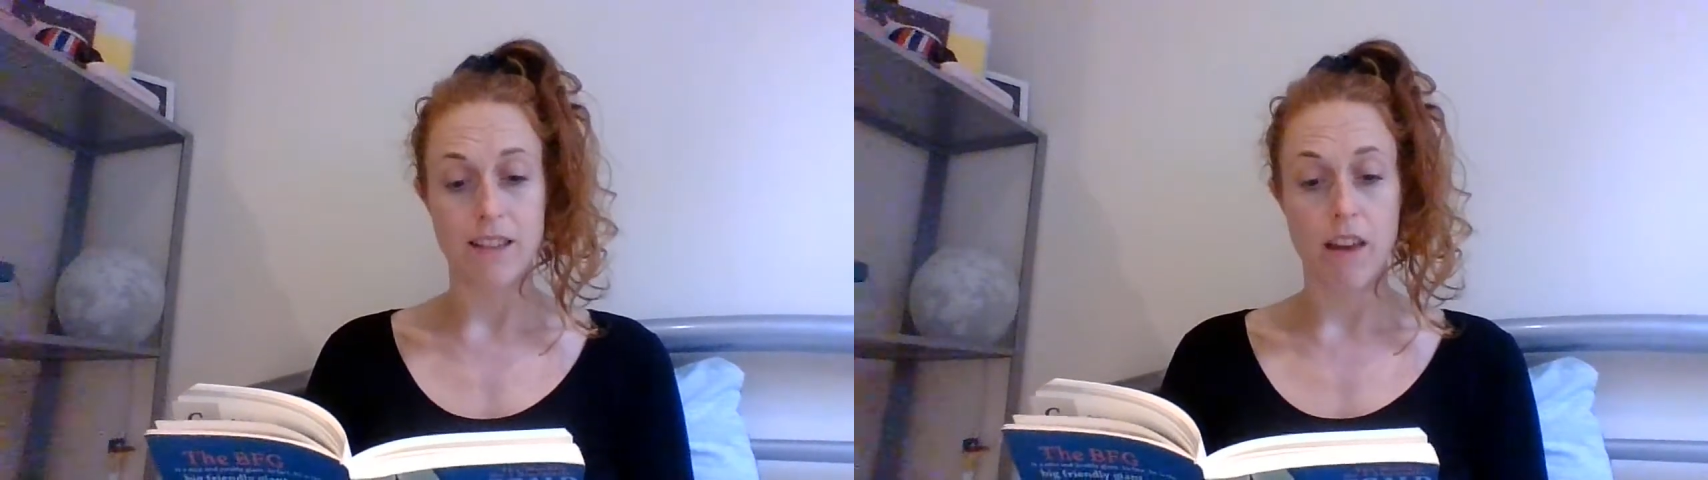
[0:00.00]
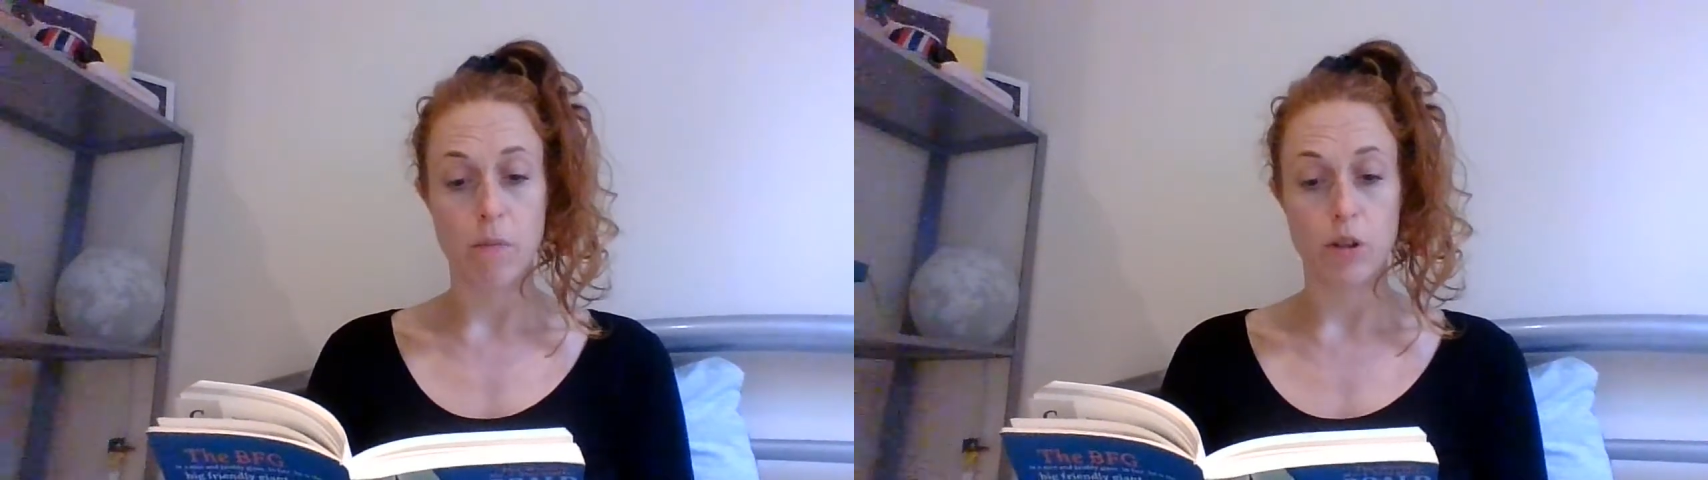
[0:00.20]

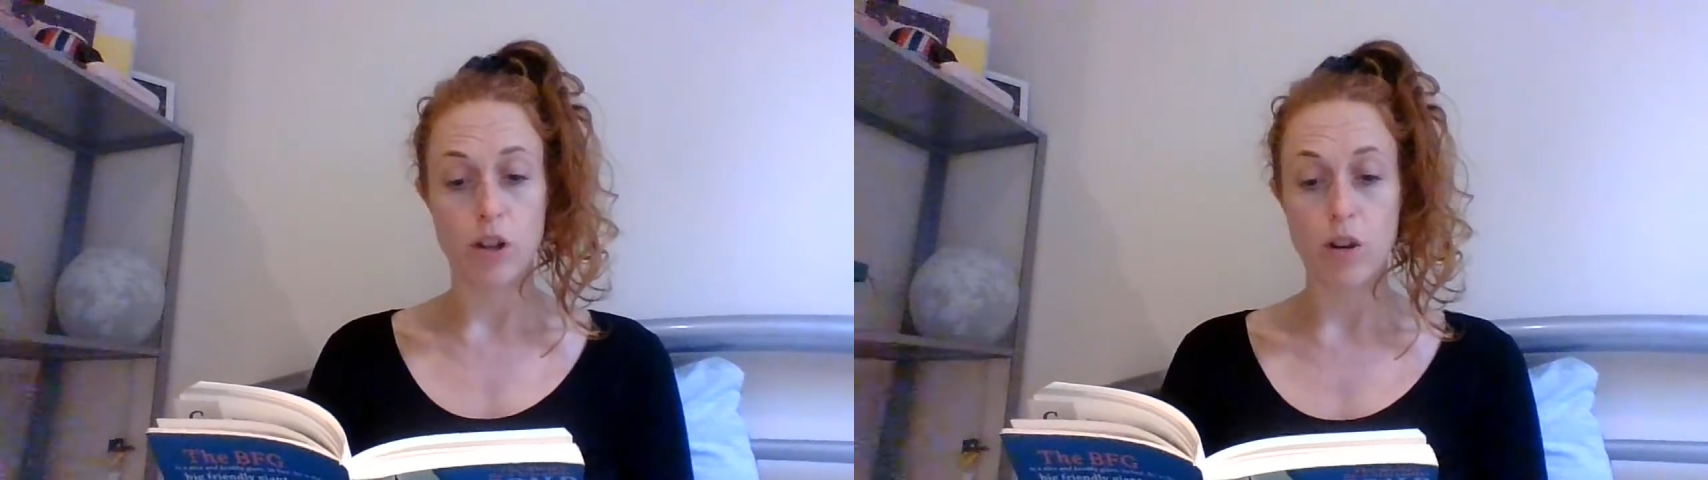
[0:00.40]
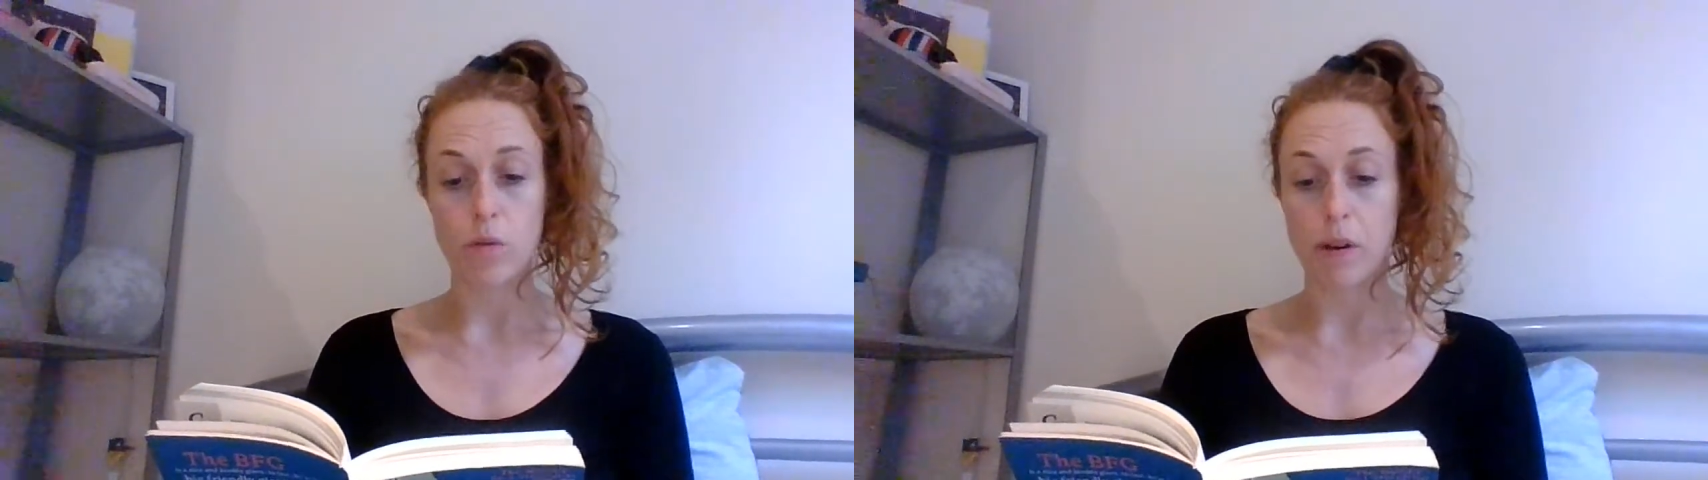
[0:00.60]
there were
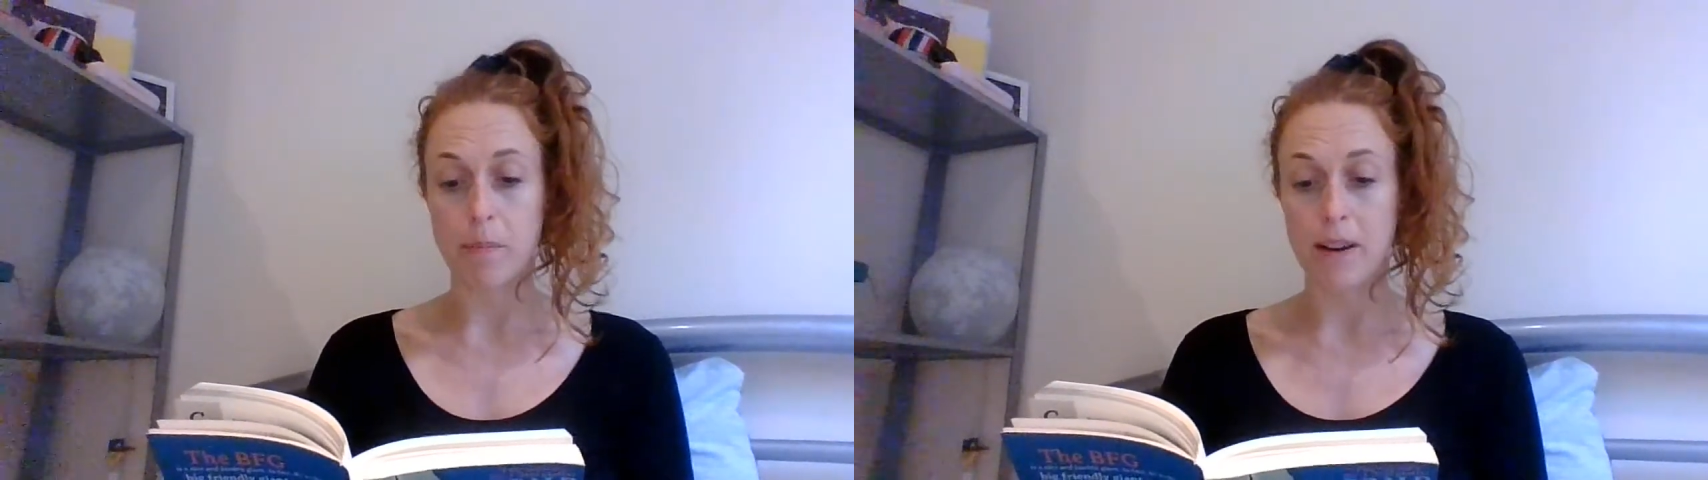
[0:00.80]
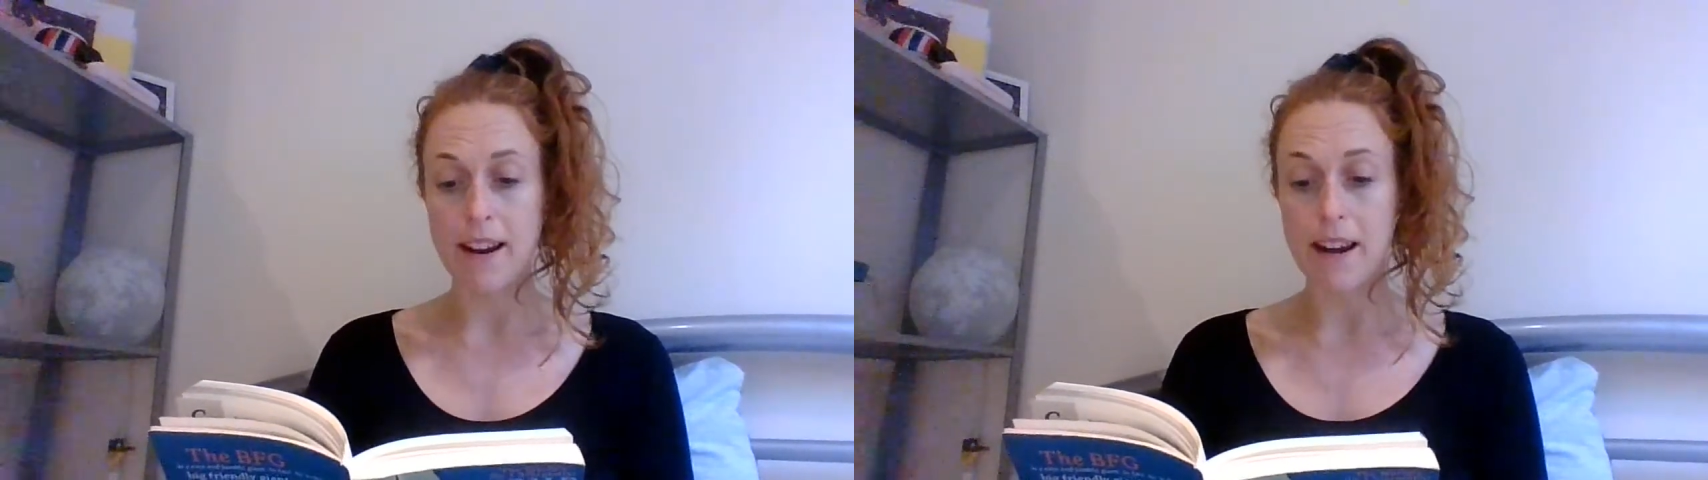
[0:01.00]
2
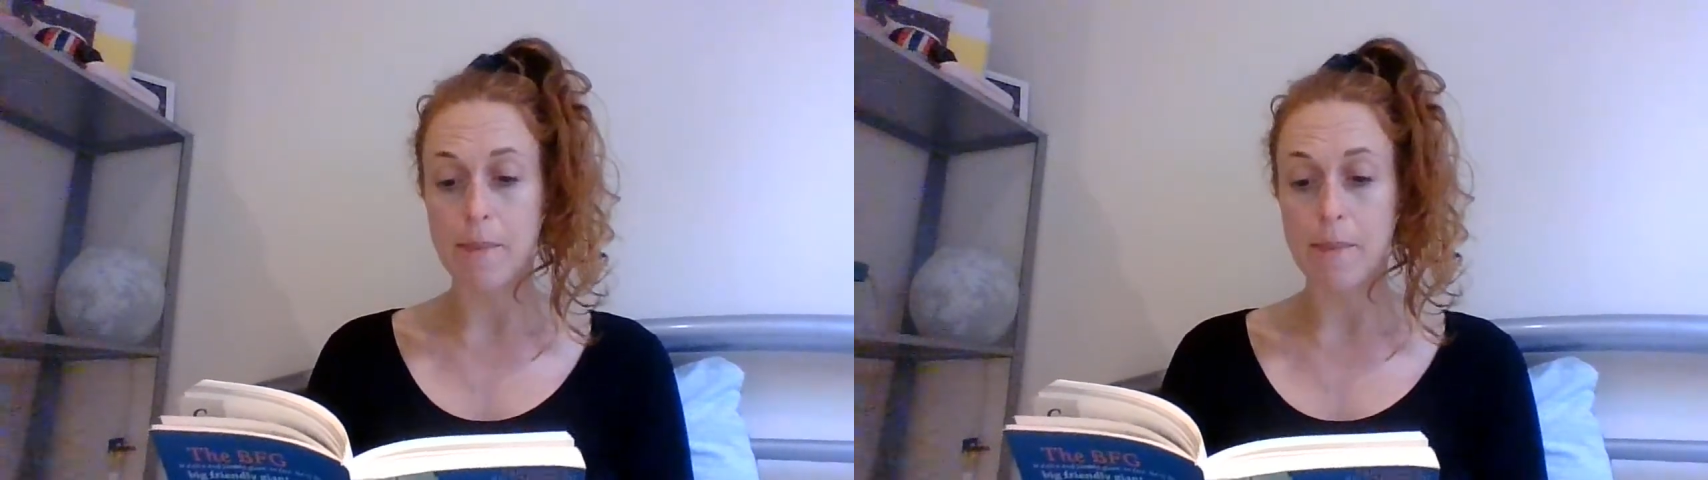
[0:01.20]
completely